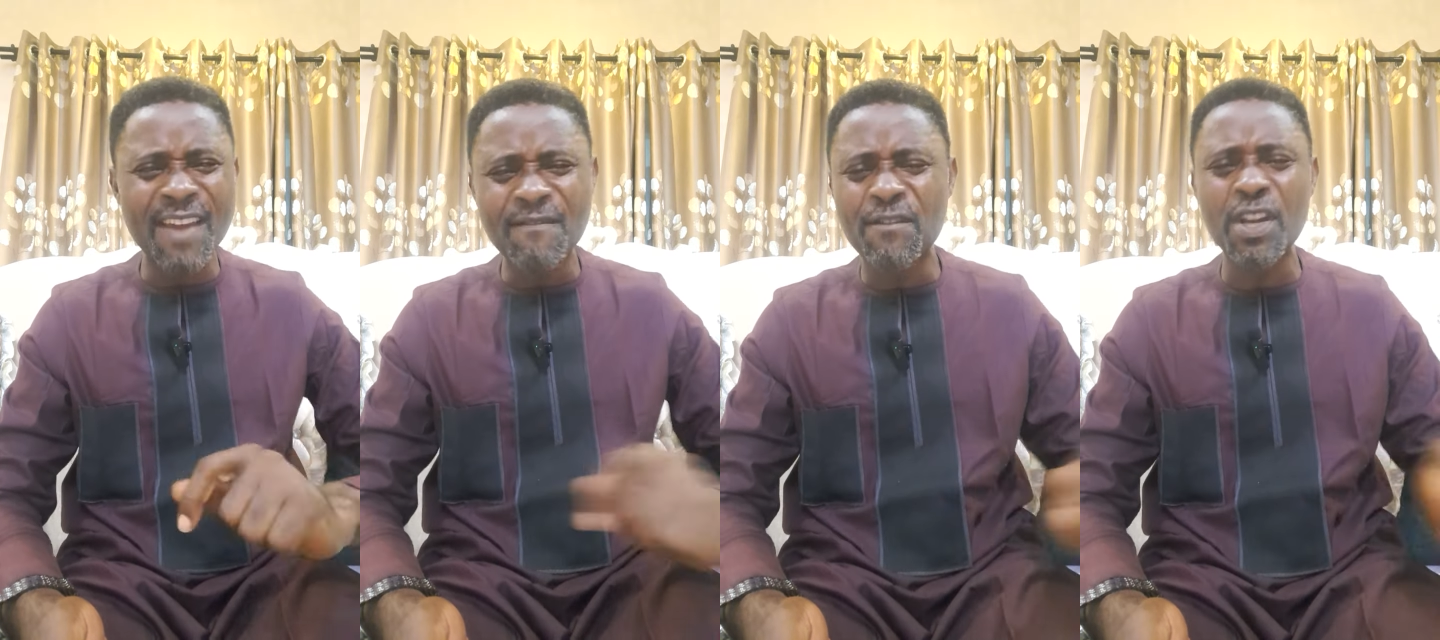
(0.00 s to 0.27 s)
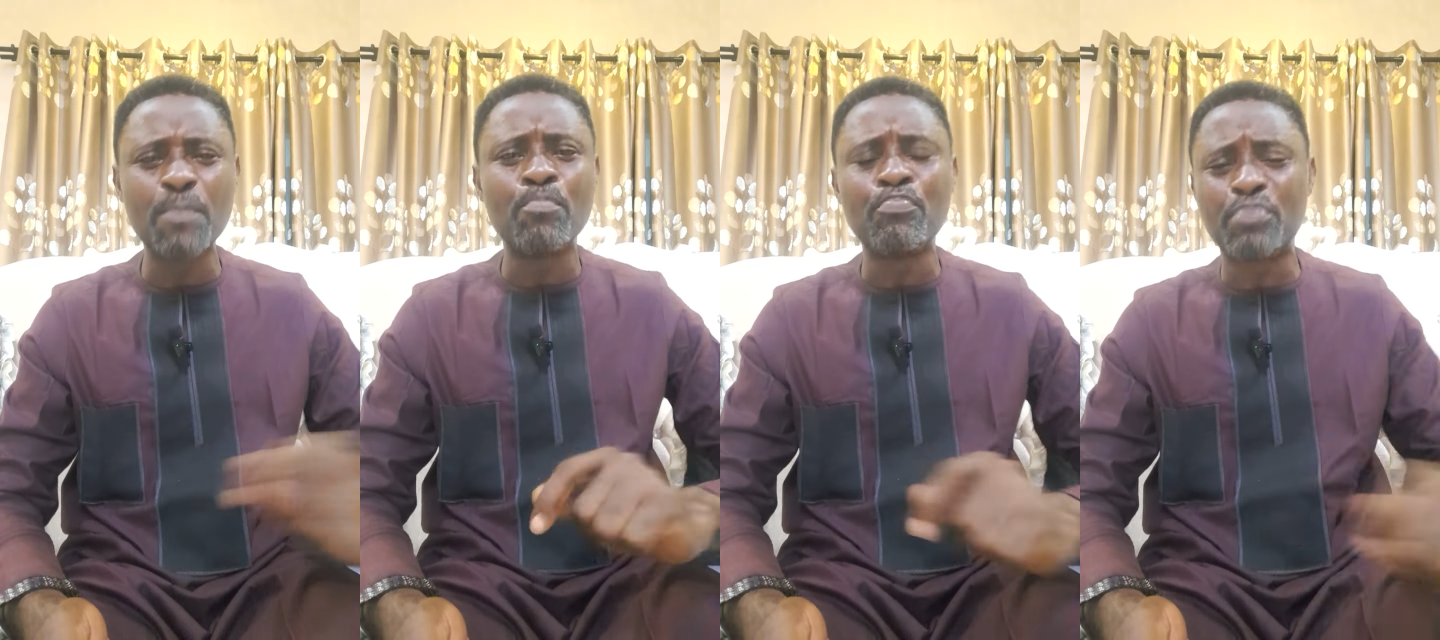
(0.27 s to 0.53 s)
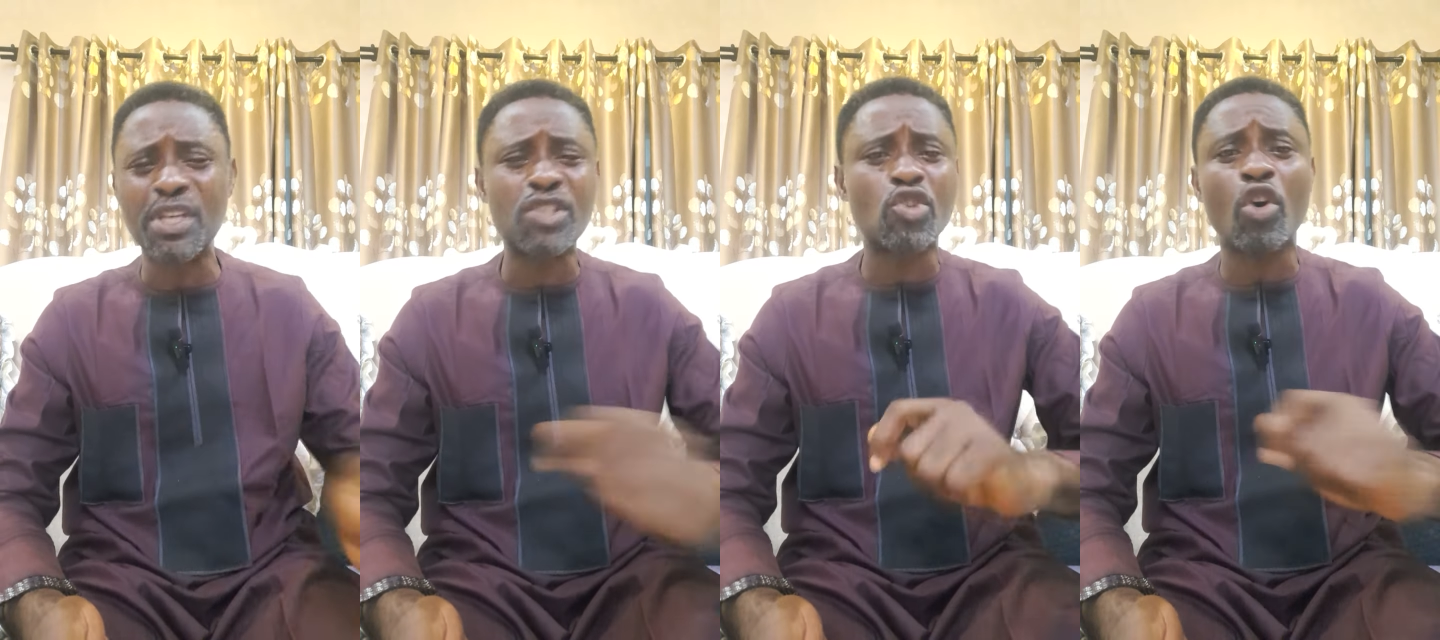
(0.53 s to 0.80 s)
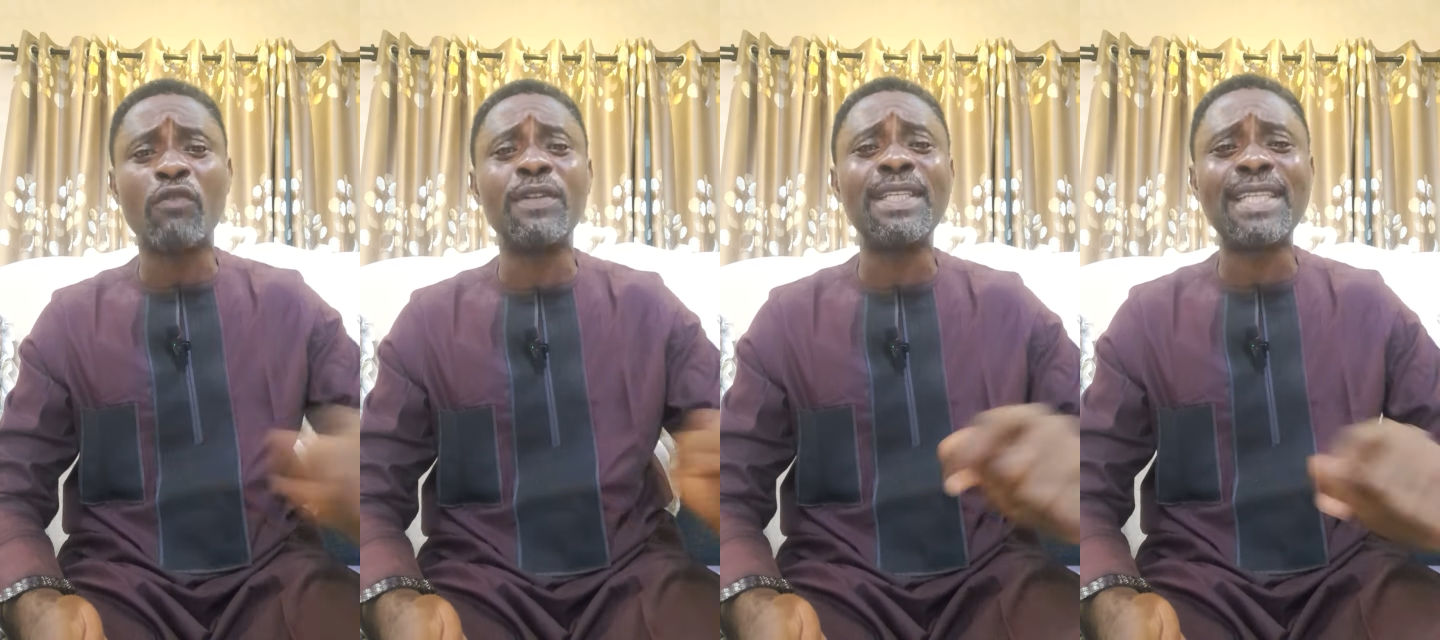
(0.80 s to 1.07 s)
every
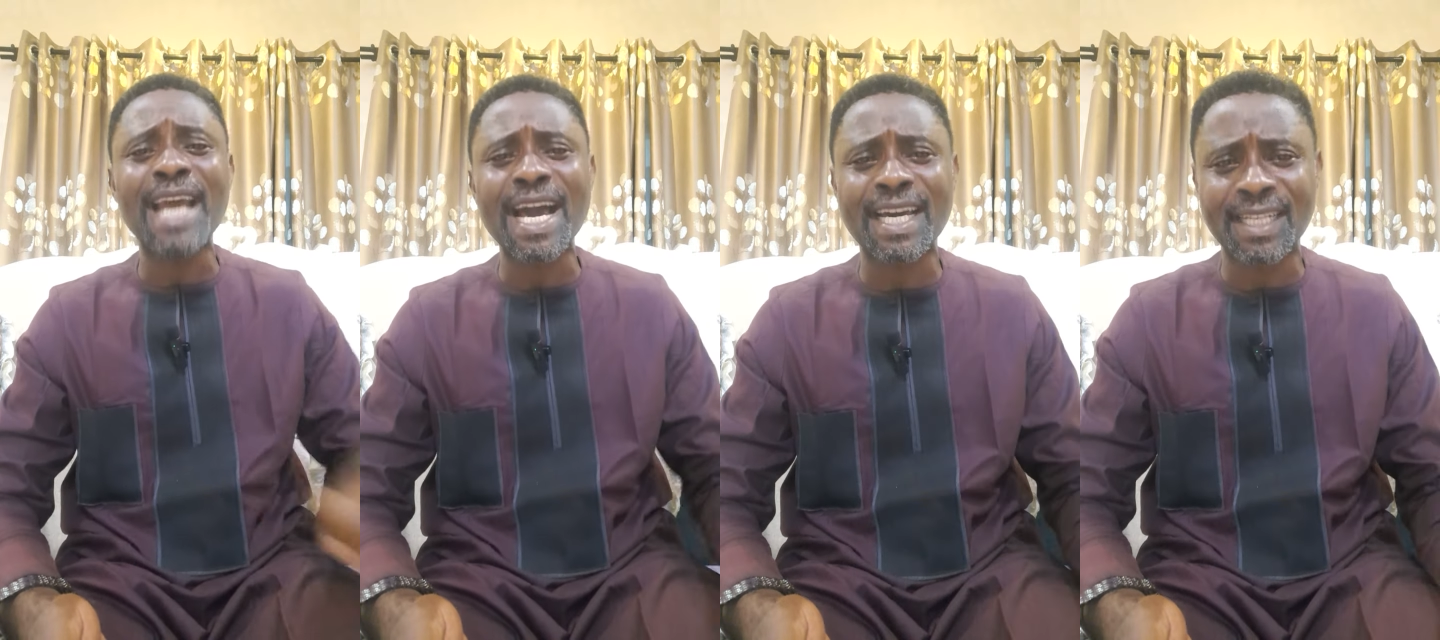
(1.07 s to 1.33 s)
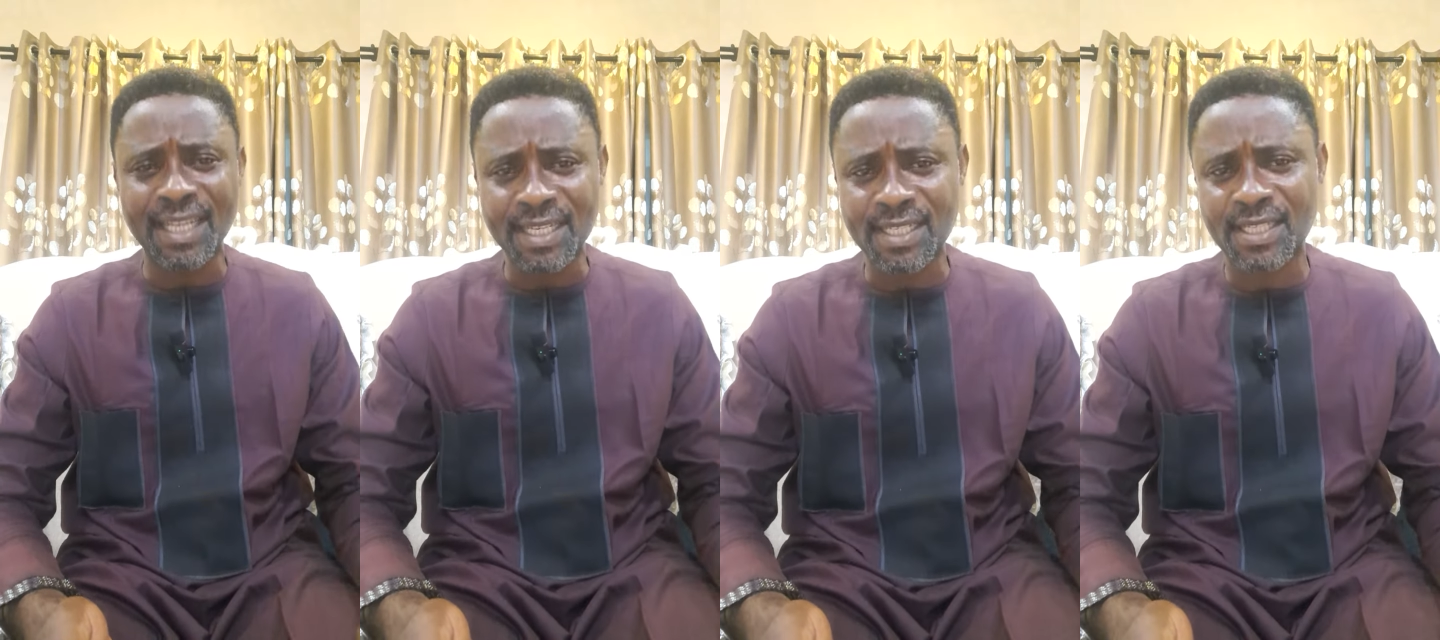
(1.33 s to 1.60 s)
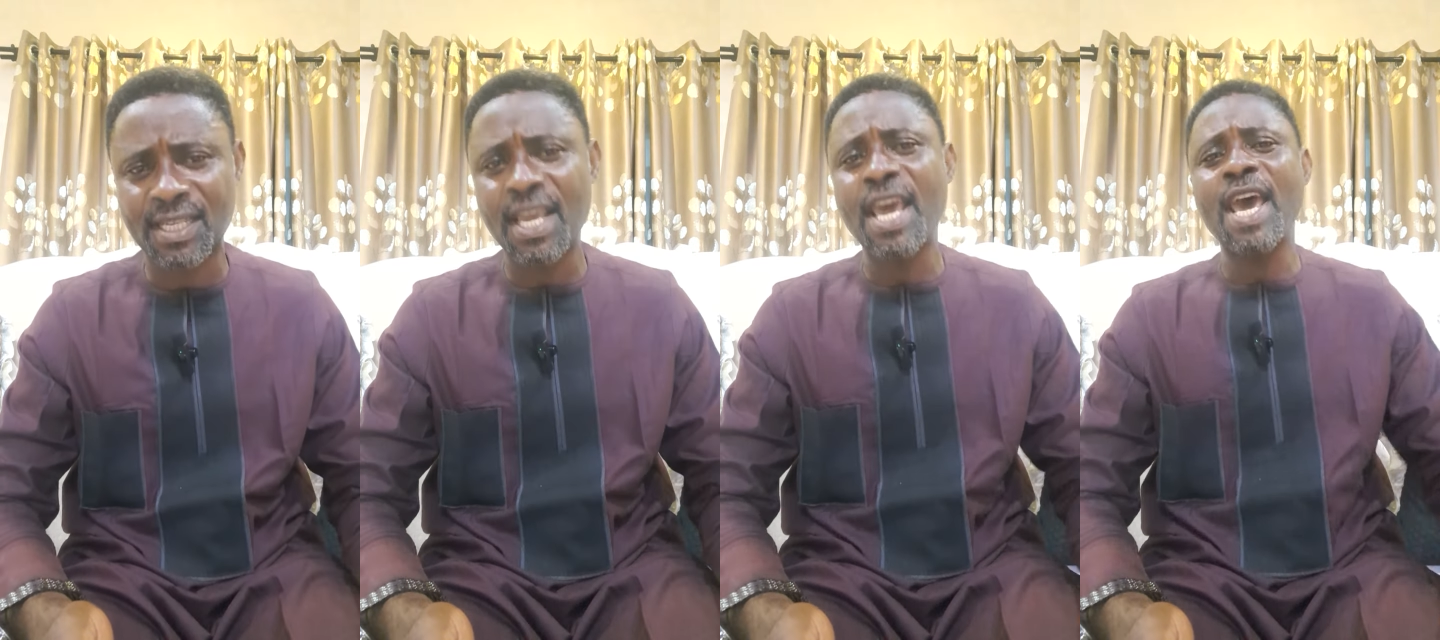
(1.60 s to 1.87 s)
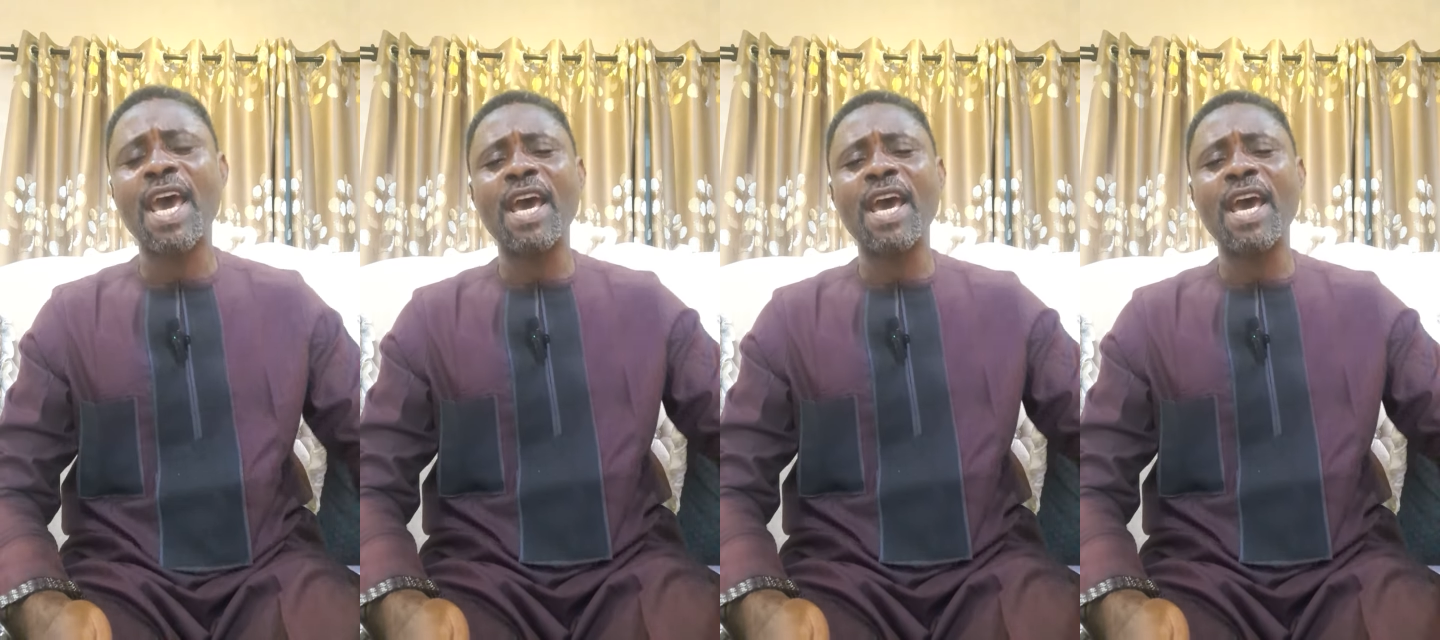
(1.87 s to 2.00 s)
beast of darkness.